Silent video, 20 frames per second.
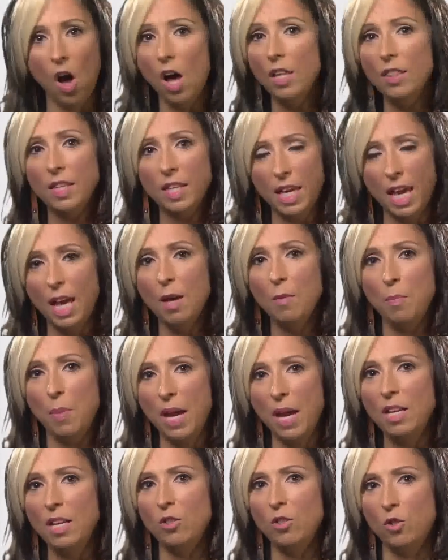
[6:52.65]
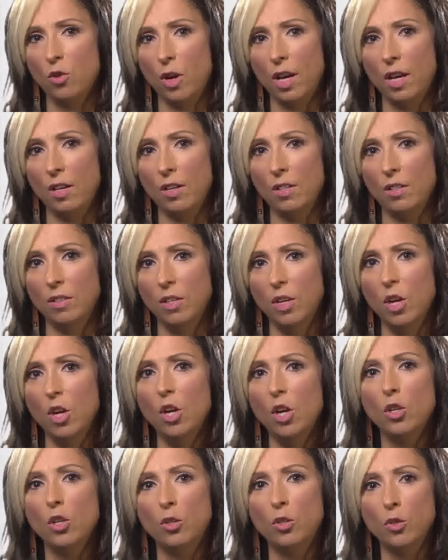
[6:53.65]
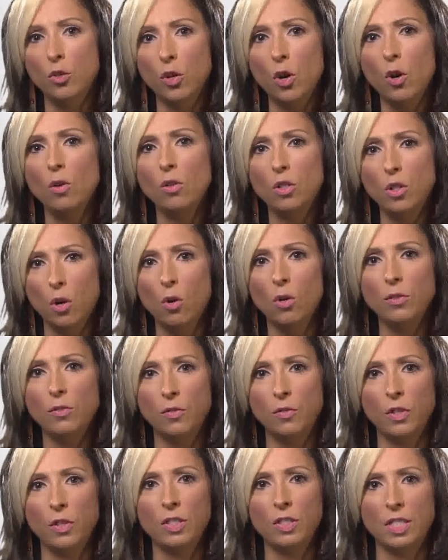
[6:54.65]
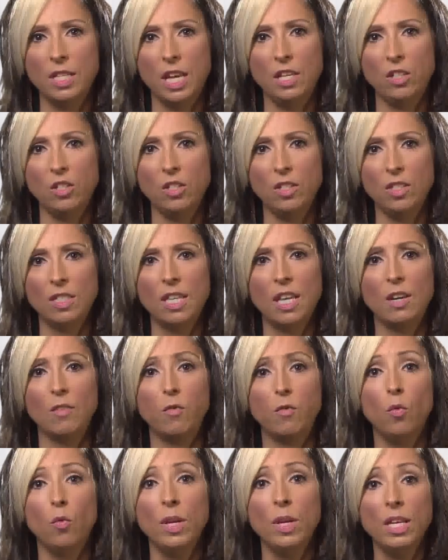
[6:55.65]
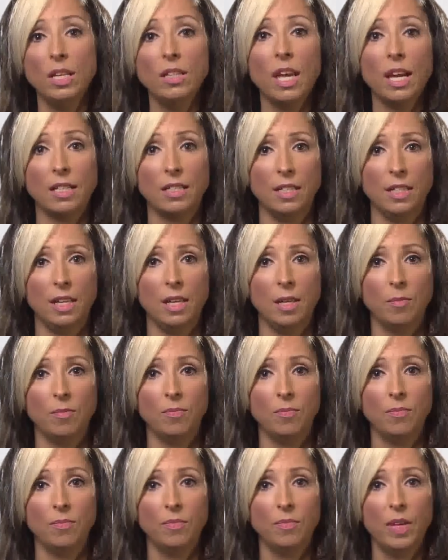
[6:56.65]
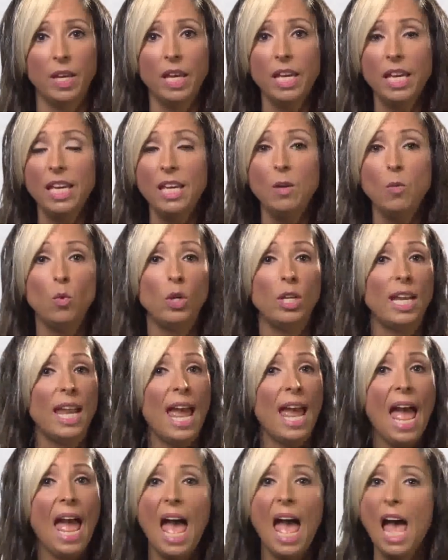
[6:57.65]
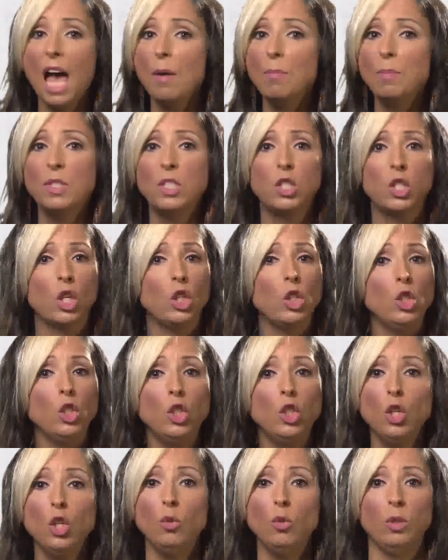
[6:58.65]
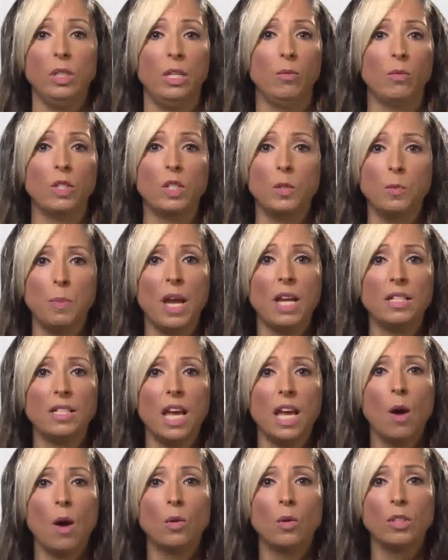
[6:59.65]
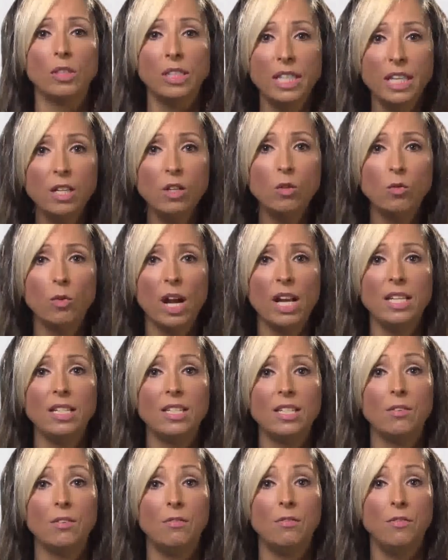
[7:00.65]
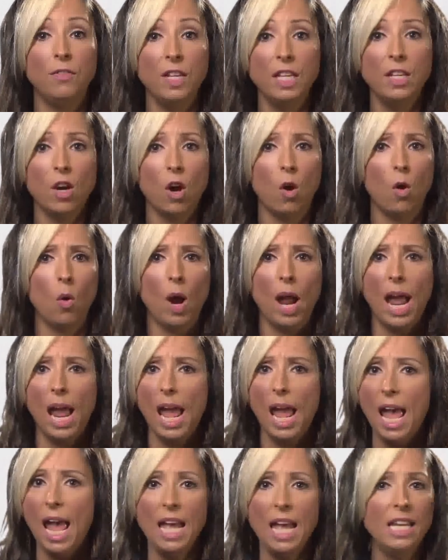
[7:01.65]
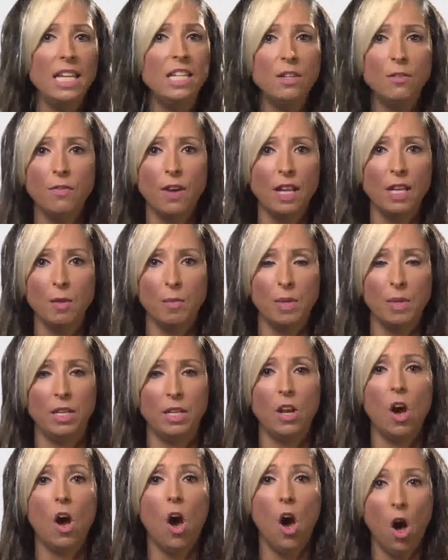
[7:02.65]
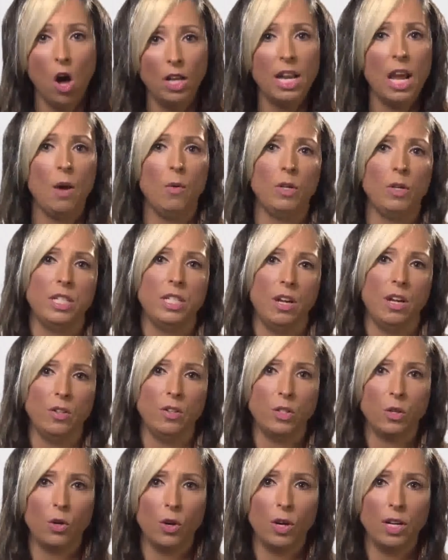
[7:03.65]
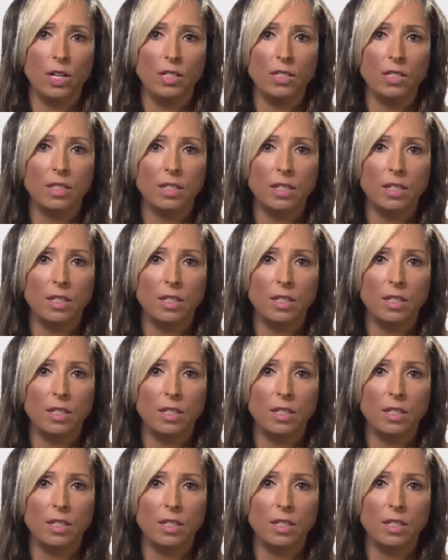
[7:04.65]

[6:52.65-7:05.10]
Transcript: On the campaign trail, Trudeau told First Nations that if we elected him, he would absolutely respect our legal right to veto any development on our territories.